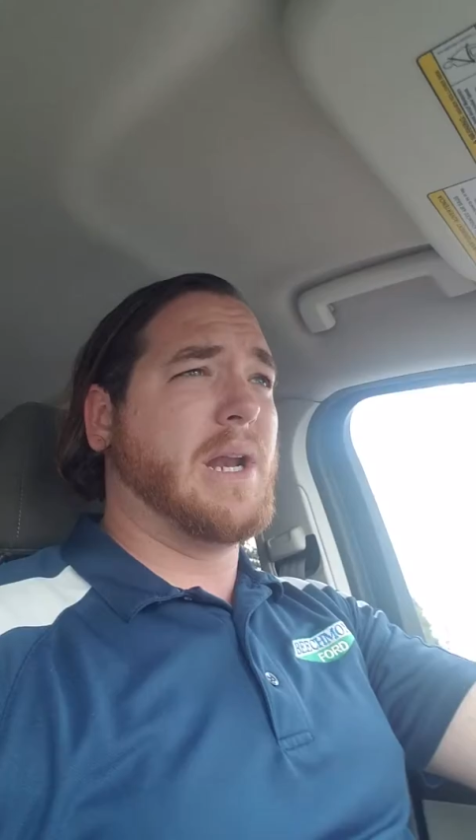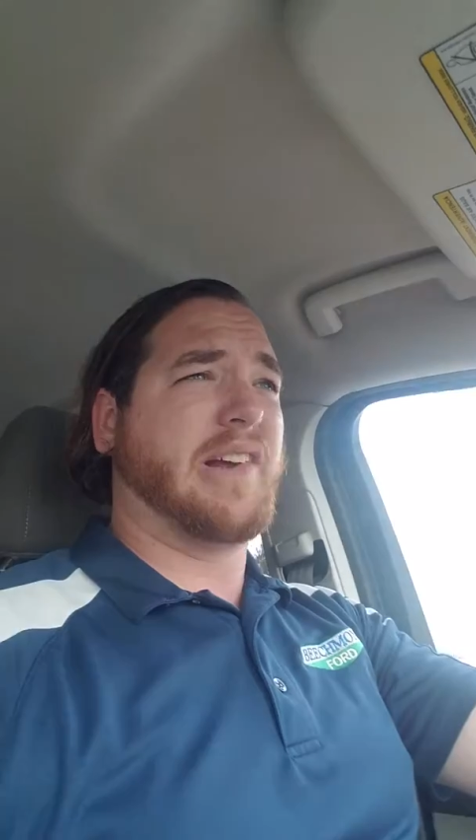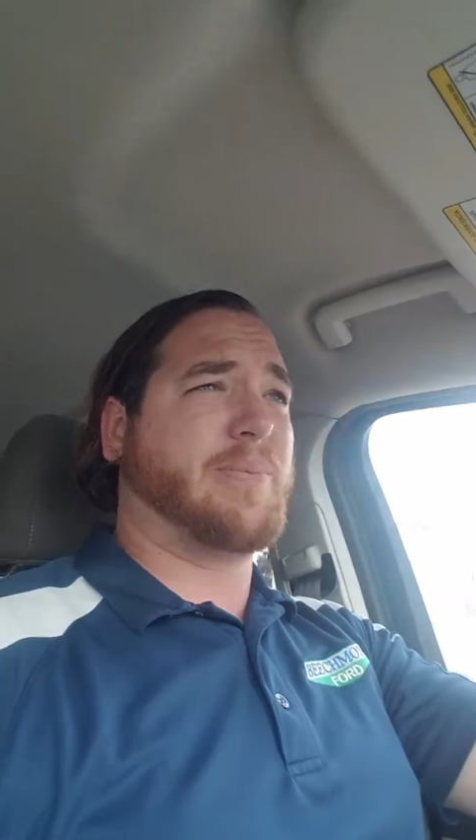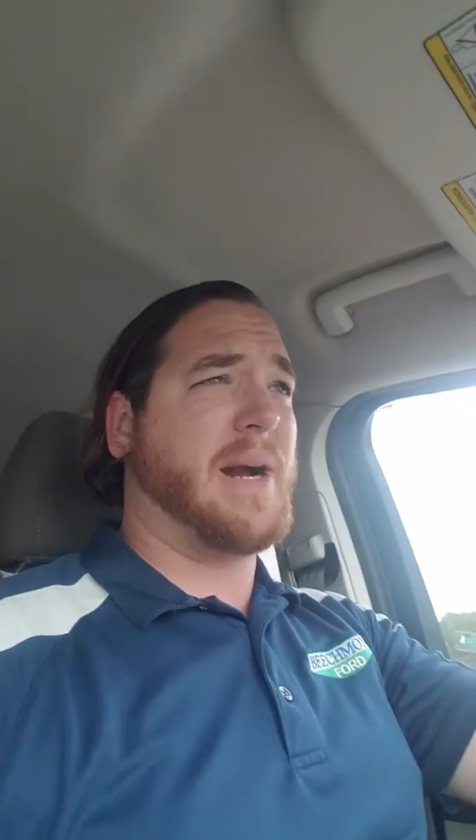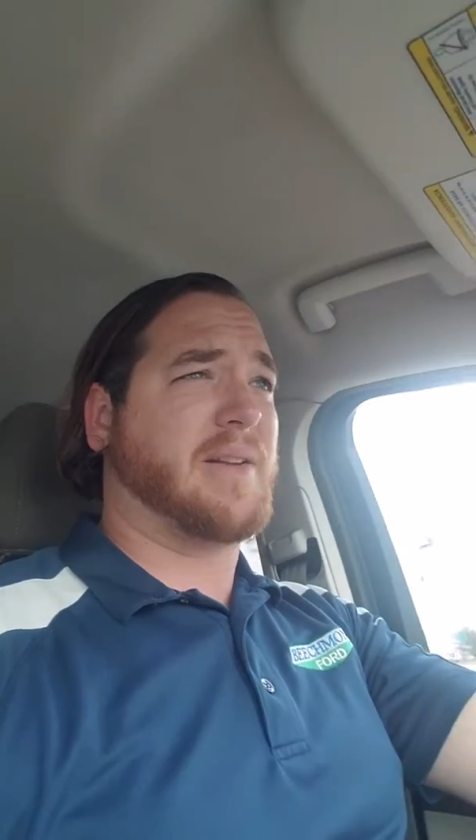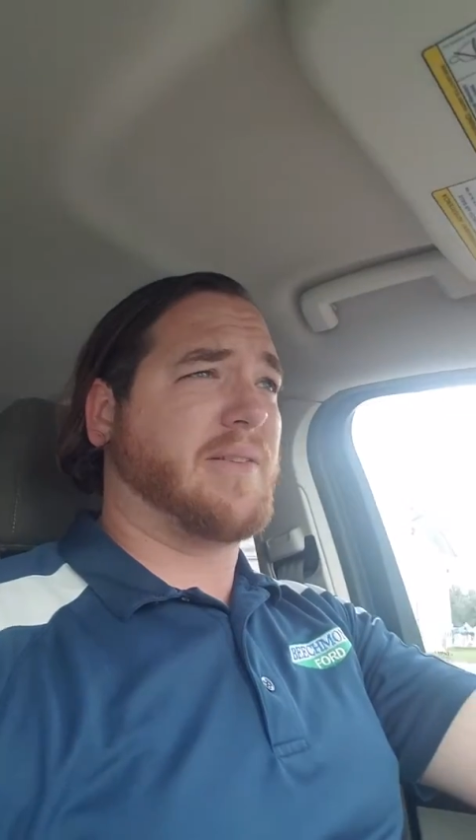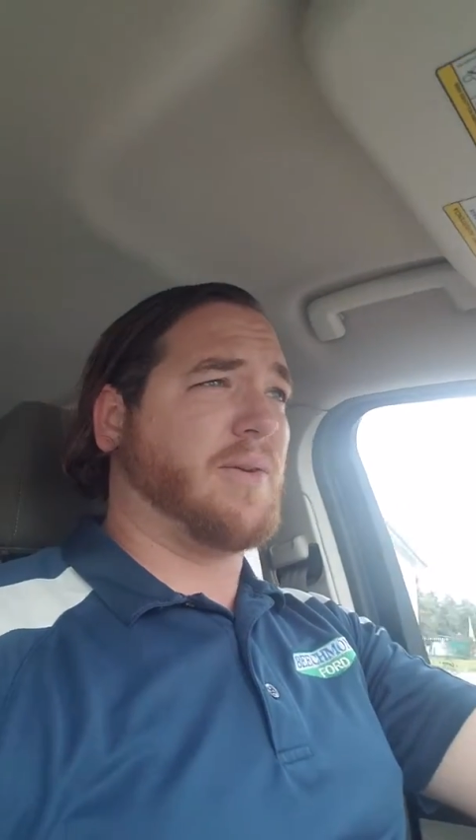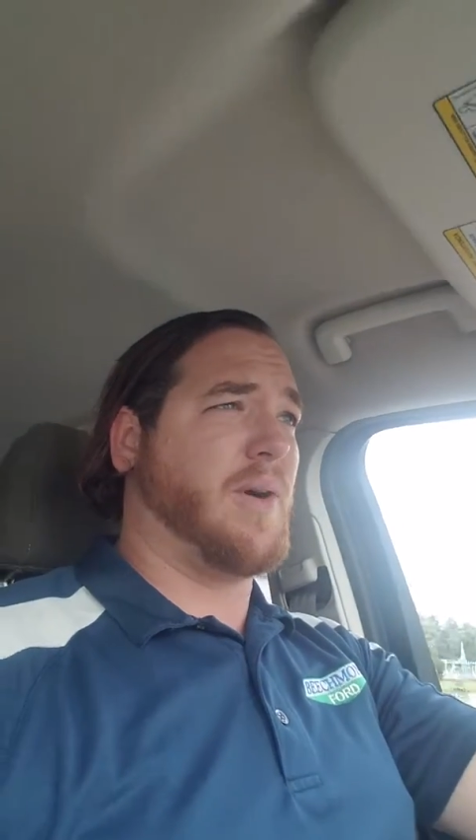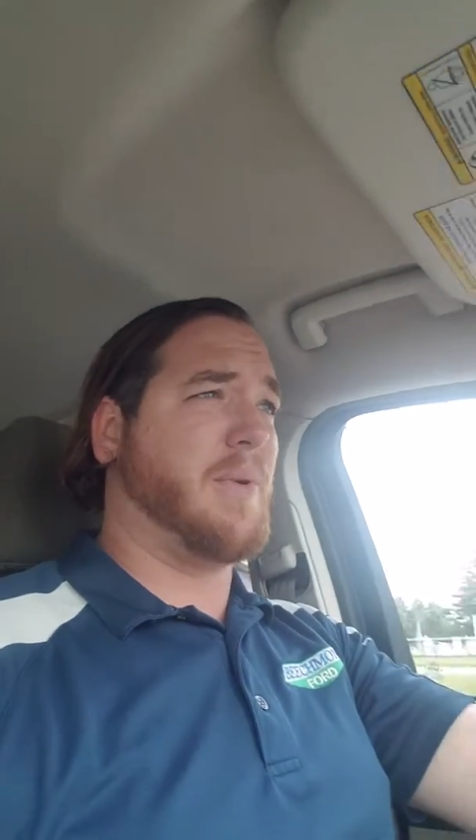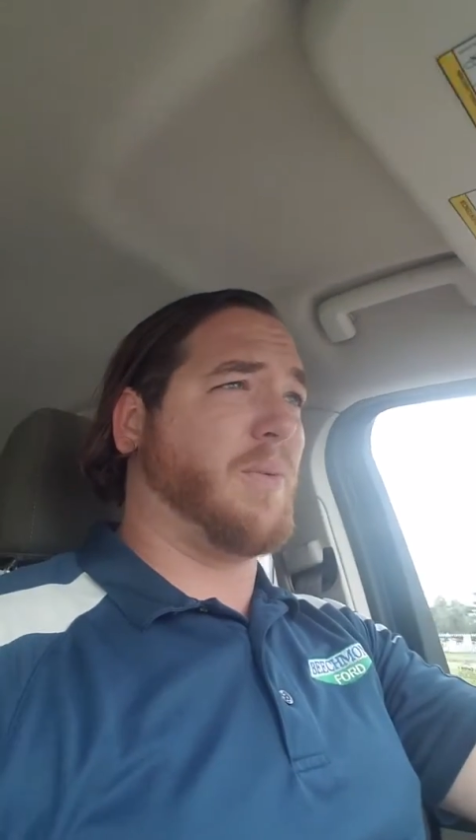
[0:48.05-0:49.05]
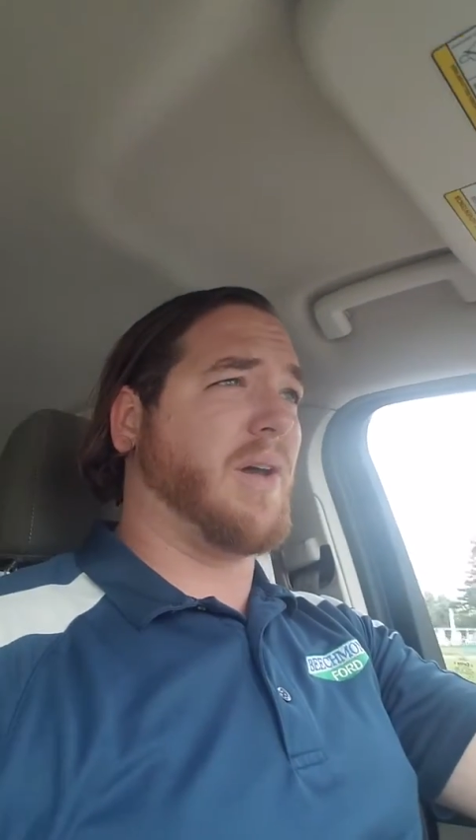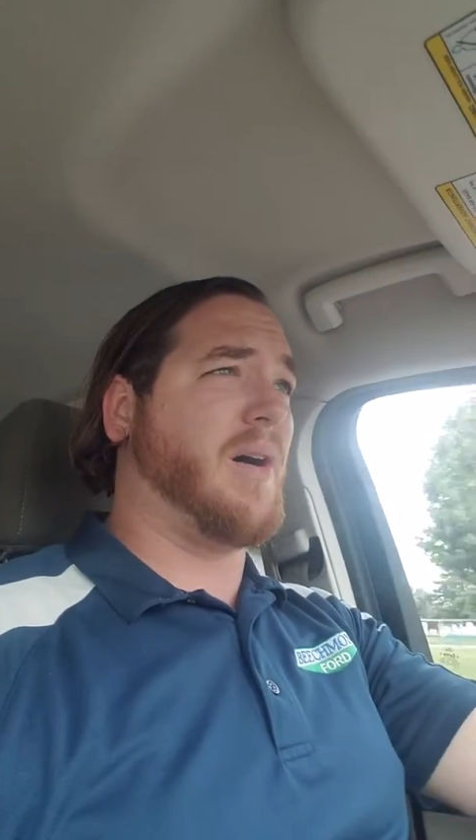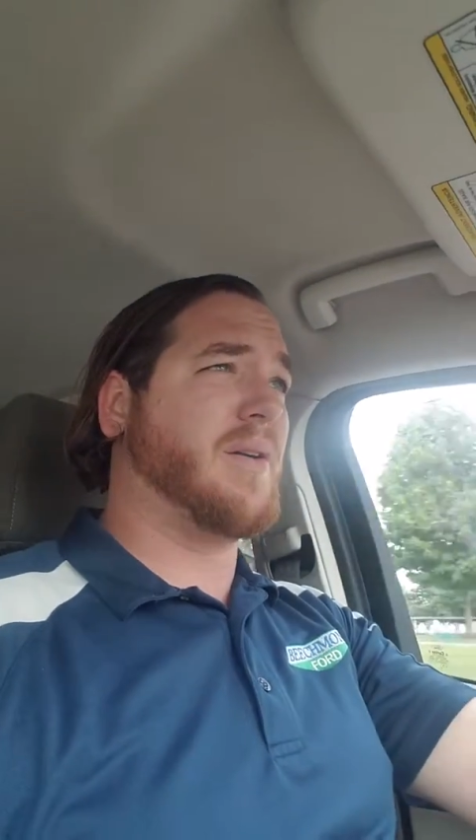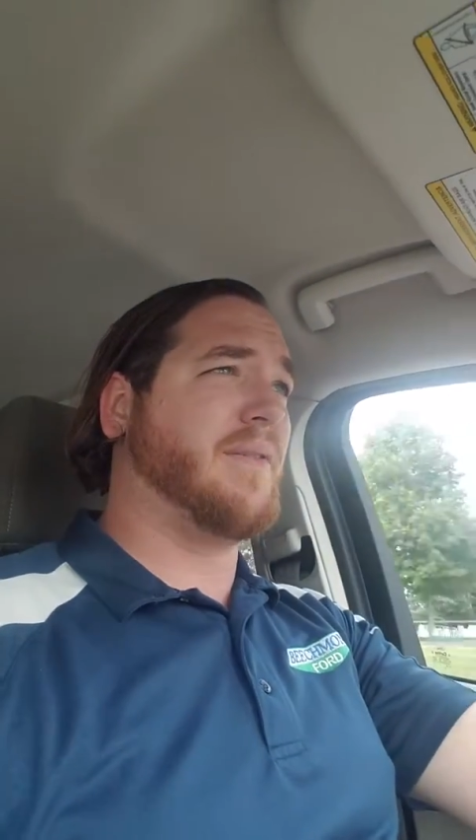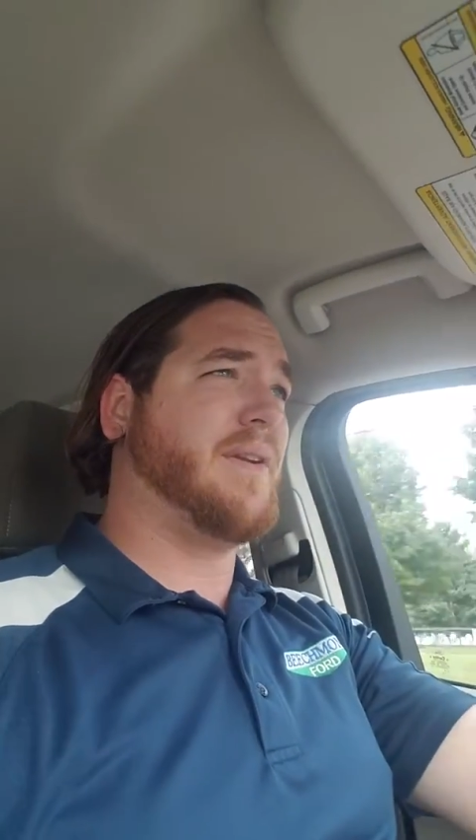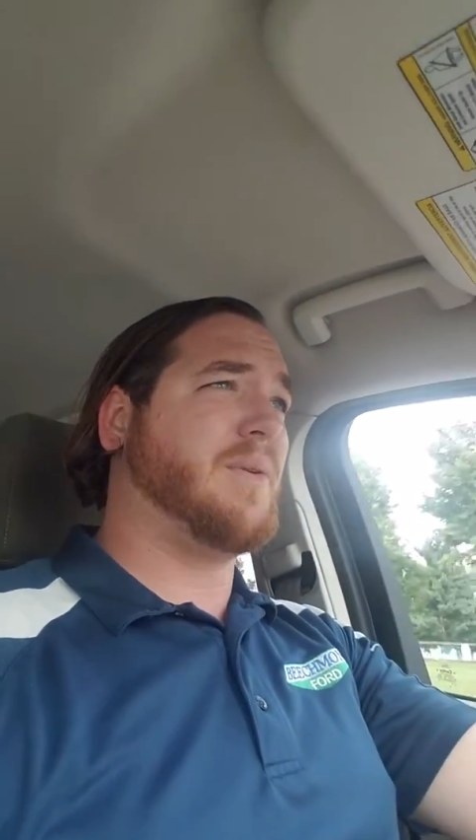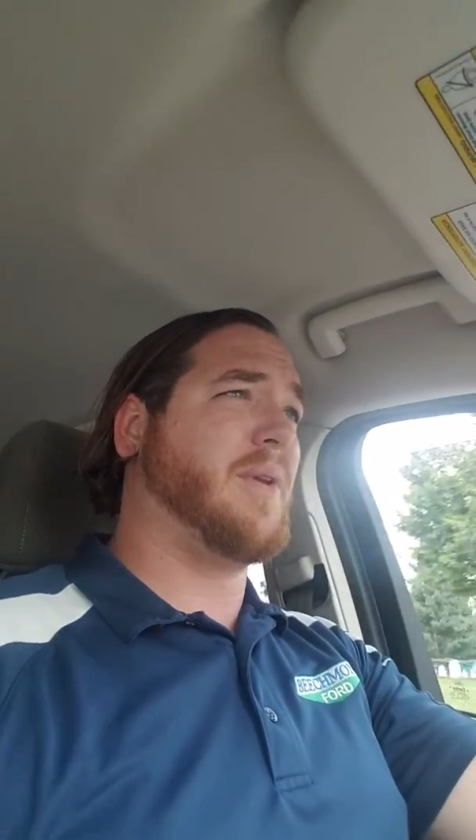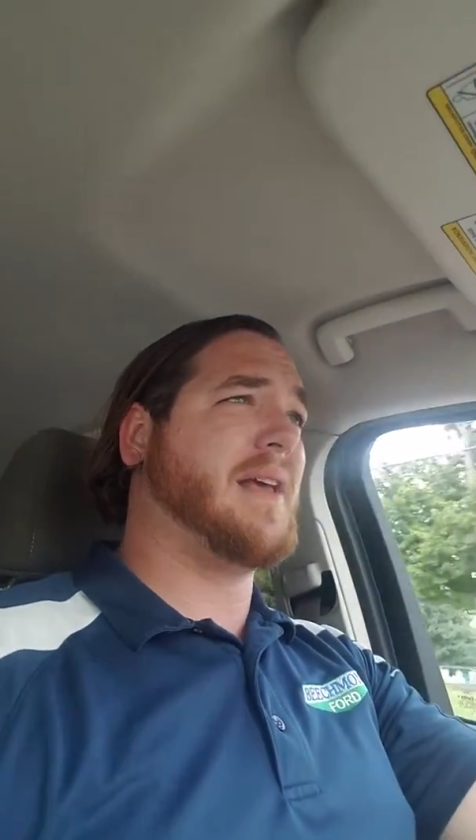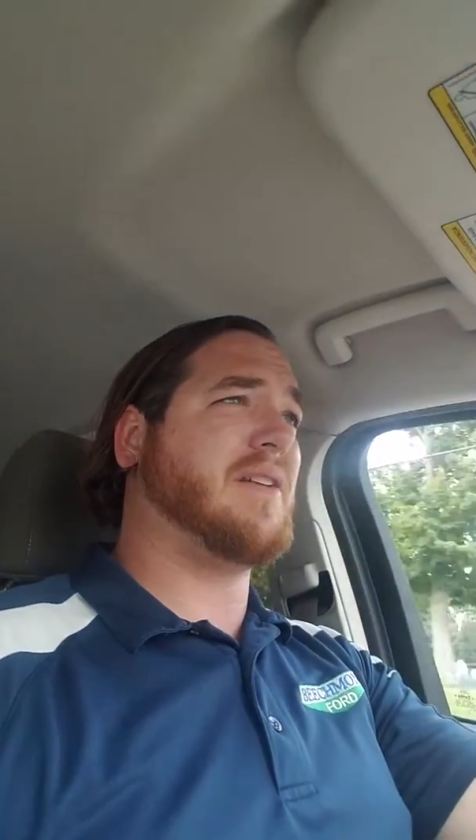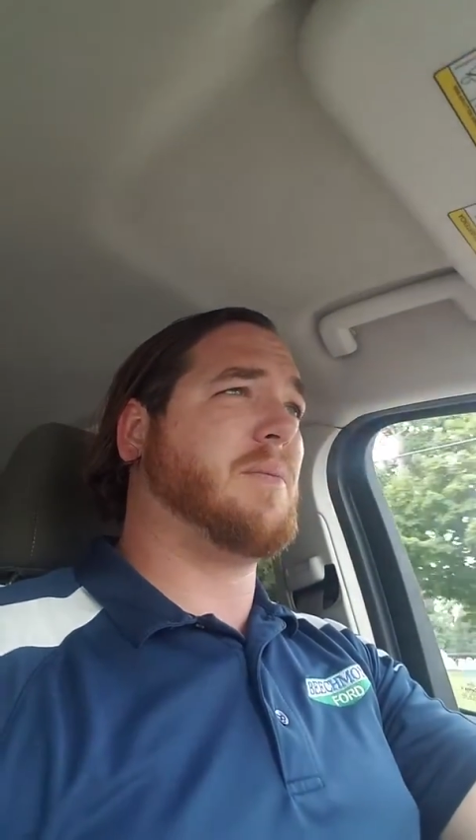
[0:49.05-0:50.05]
expect it to. I mean, with
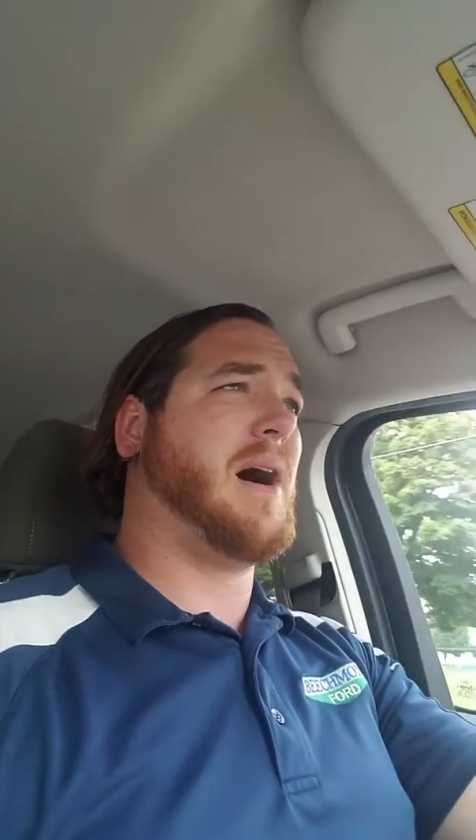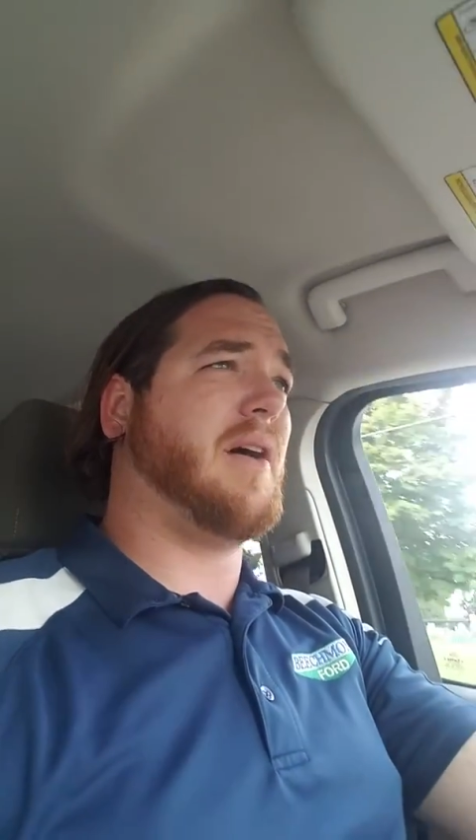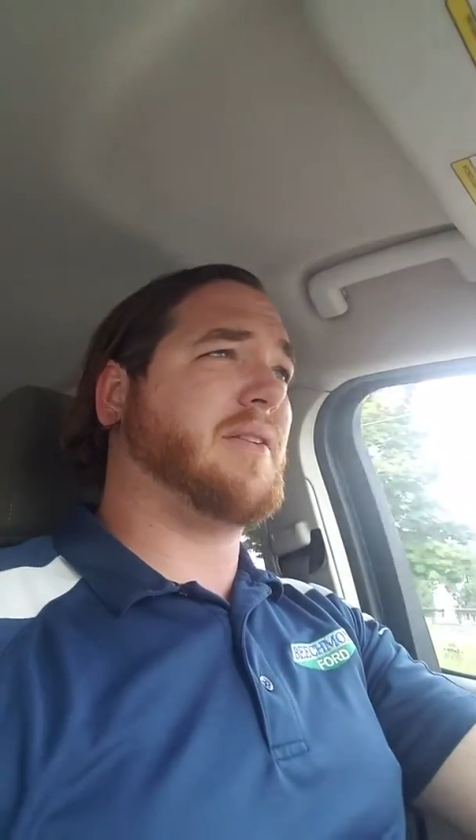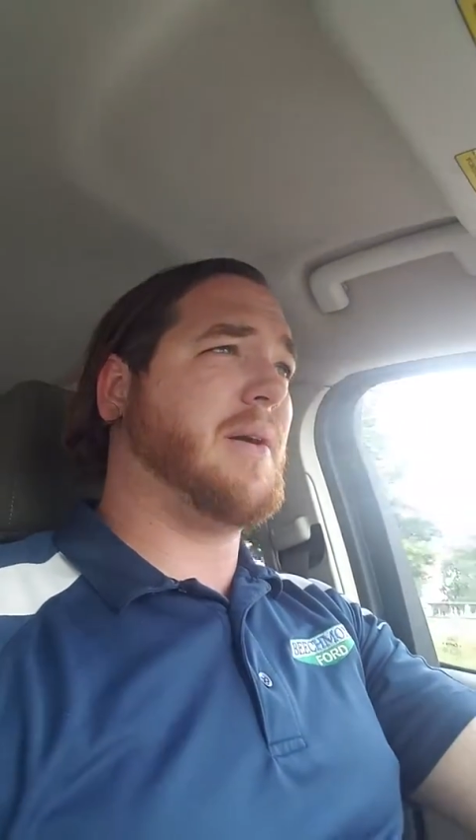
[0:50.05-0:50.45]
151,000 miles,